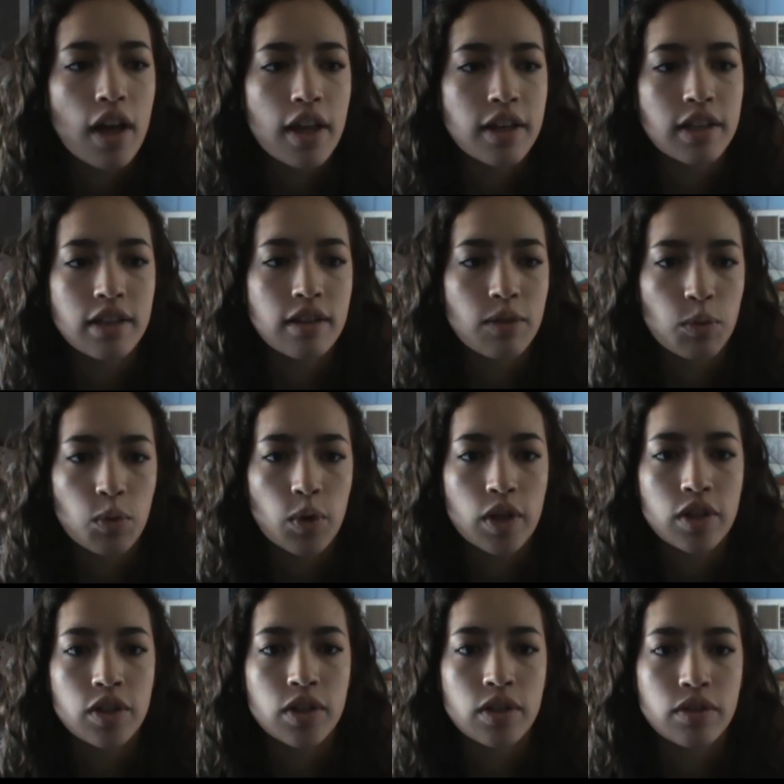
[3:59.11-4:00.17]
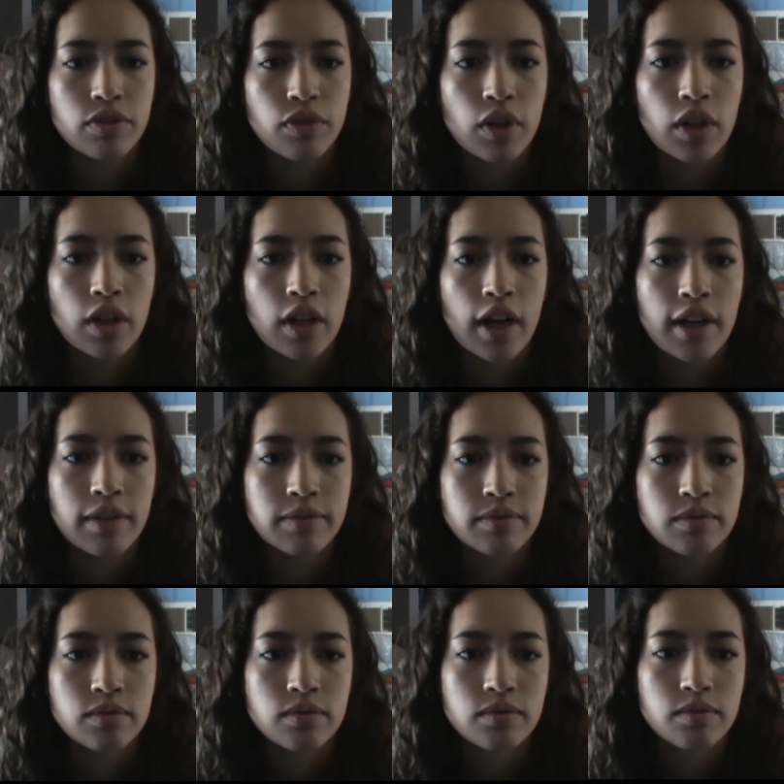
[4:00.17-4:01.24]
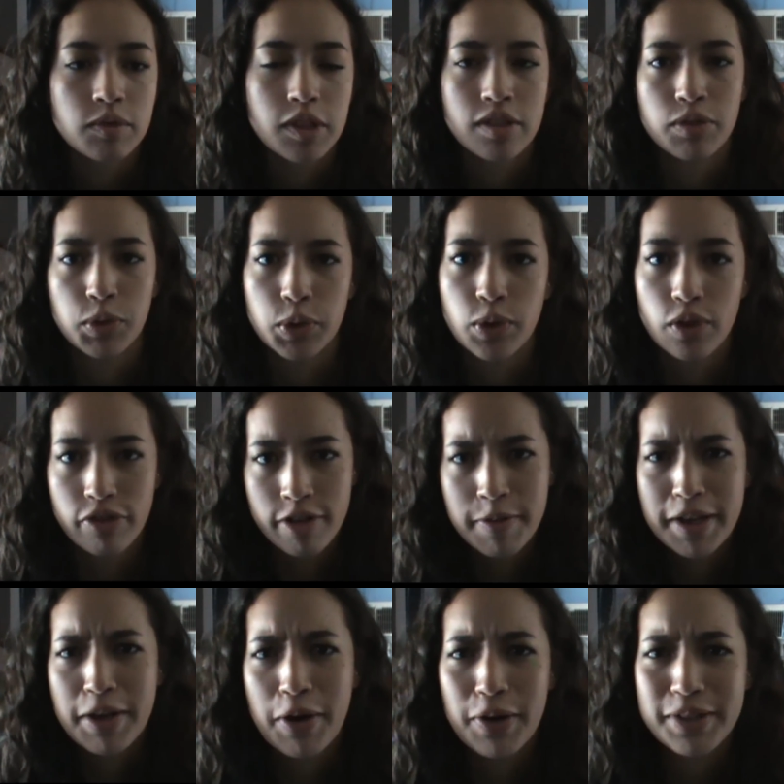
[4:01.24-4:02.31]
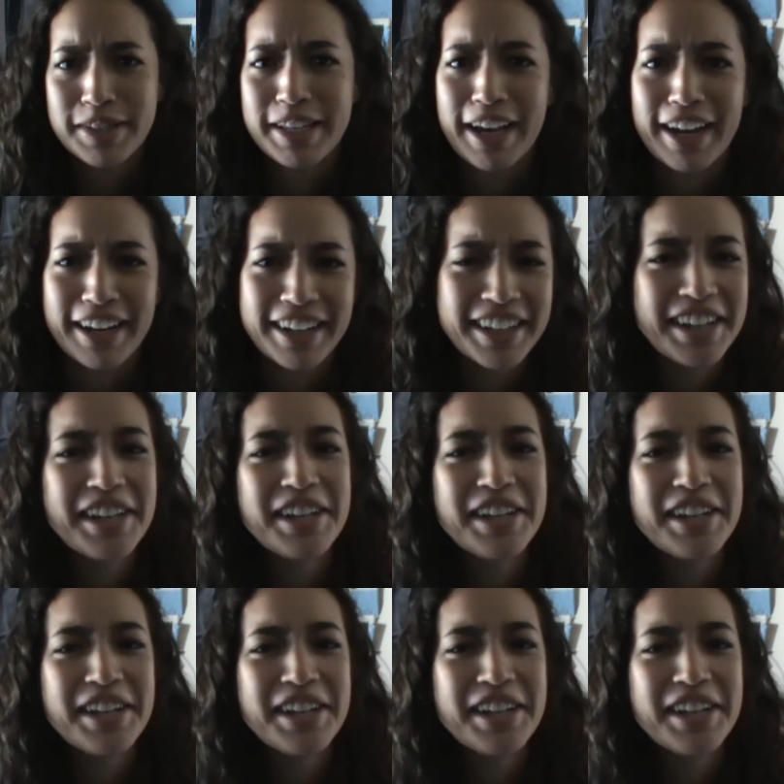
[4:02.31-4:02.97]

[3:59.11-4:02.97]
And in the winter and the fall it's too cold for me to go outside,